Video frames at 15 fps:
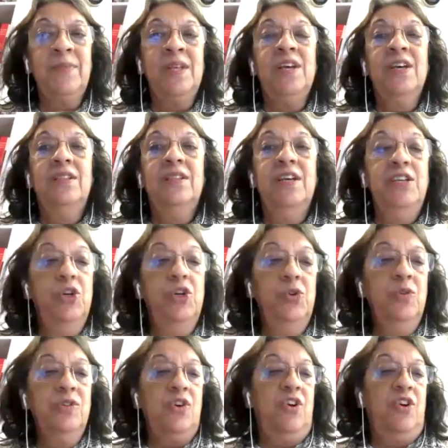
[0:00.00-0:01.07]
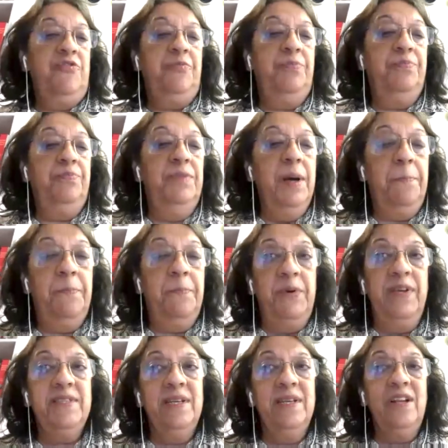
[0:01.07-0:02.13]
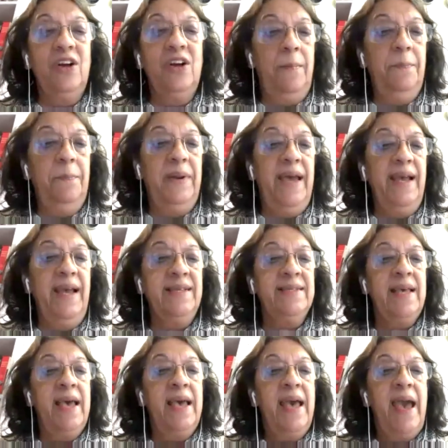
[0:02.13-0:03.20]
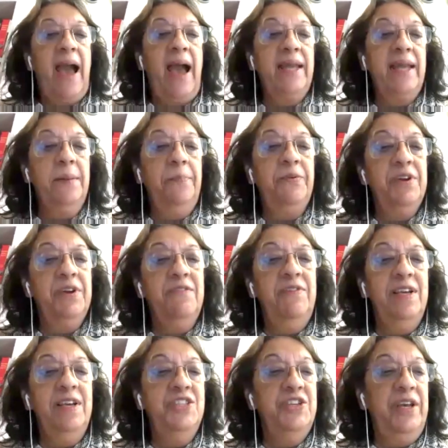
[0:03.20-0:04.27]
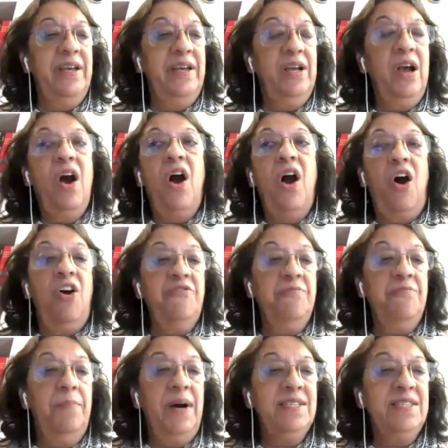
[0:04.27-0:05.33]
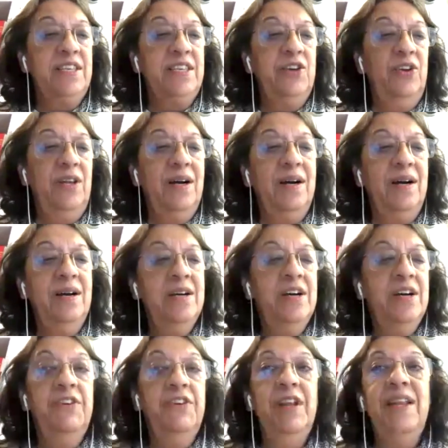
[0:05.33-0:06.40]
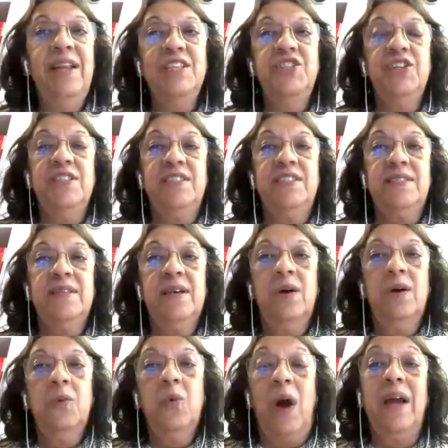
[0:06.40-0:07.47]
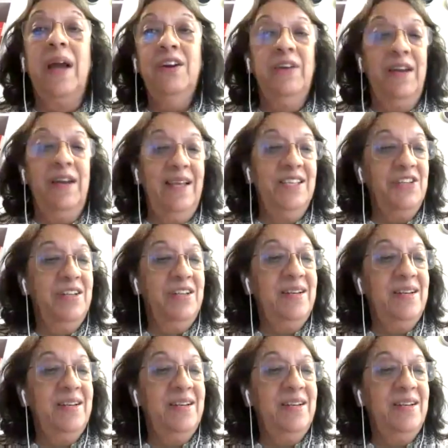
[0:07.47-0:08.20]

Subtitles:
the use of the prison complex, and a privileging of muscular religious, one religion,